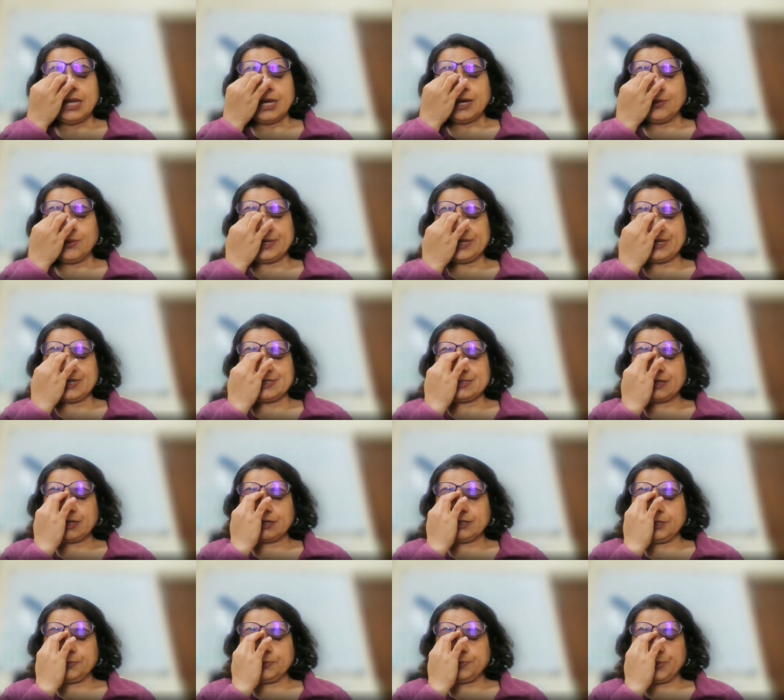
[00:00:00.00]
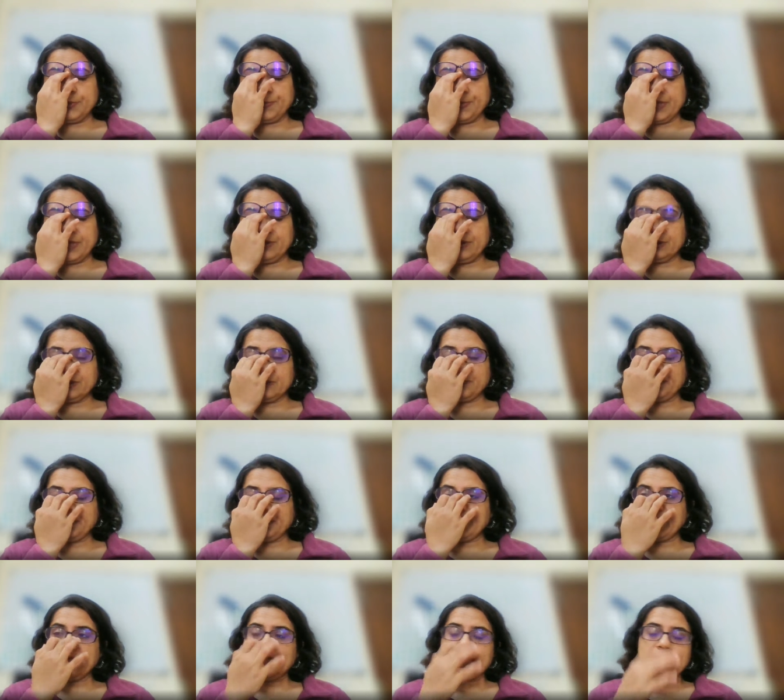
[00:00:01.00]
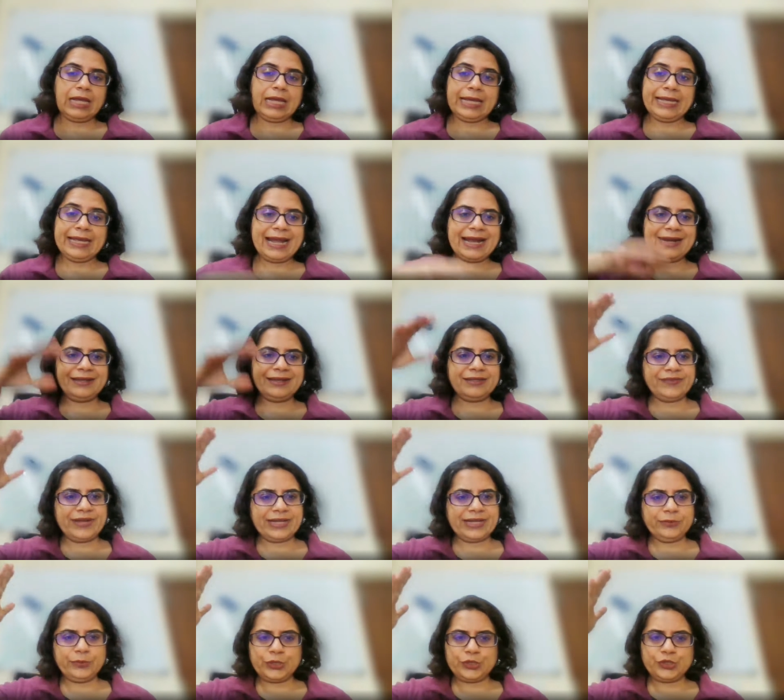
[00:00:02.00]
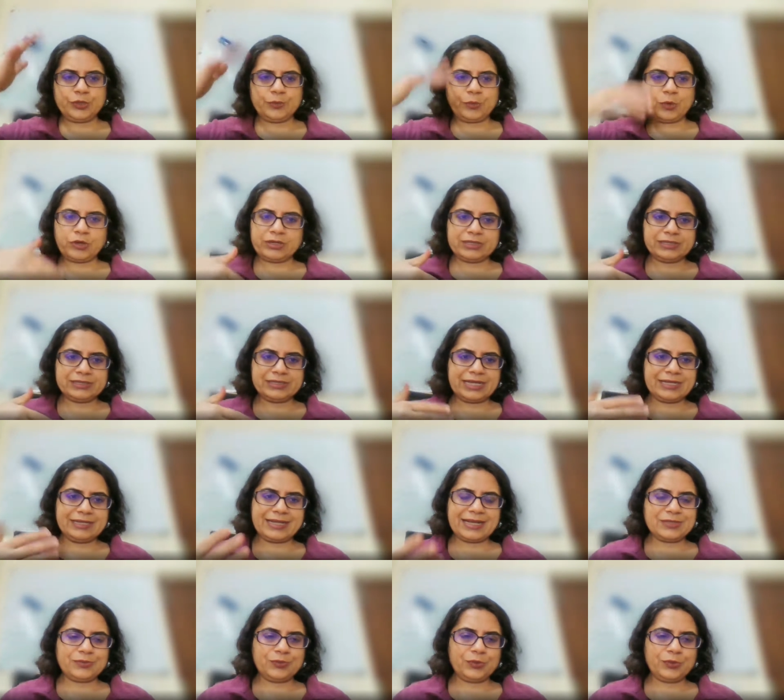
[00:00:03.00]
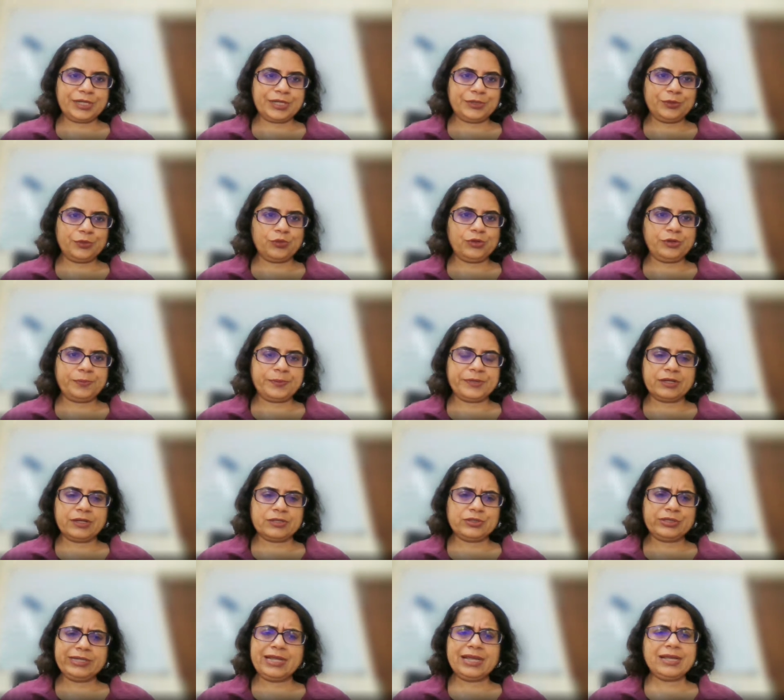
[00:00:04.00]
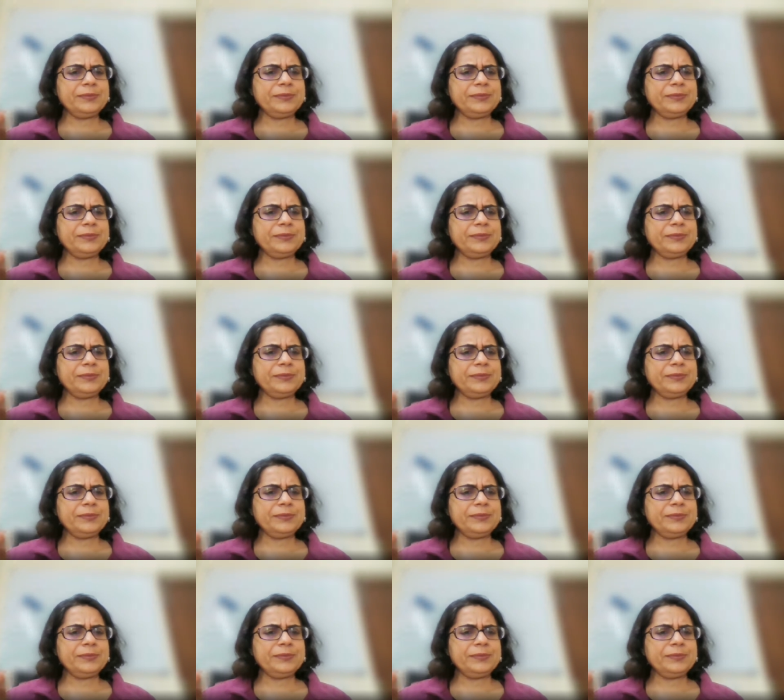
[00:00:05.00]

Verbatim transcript: when I started preparing the deck, I had the valuation models, and that's what I told Priyanjali.